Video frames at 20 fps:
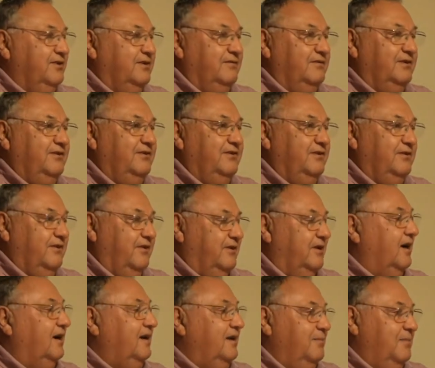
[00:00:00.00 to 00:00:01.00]
Service or the
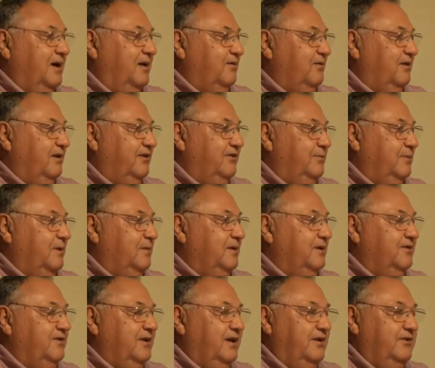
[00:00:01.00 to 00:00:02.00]
Rocky Mountain
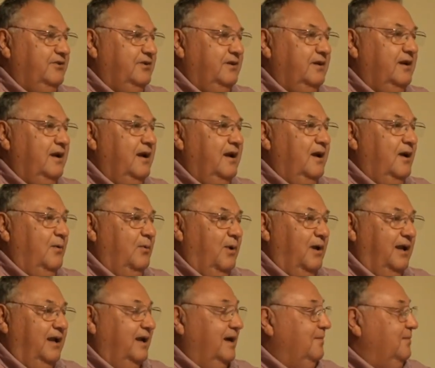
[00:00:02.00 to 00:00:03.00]
Experiment Station
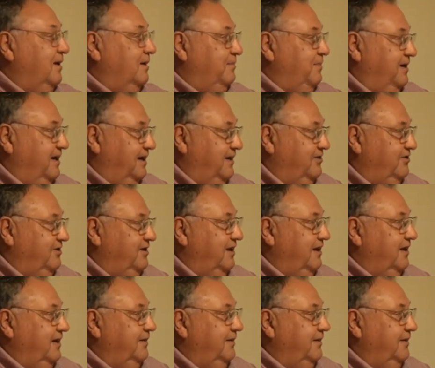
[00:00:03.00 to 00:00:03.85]
while I got my PhD.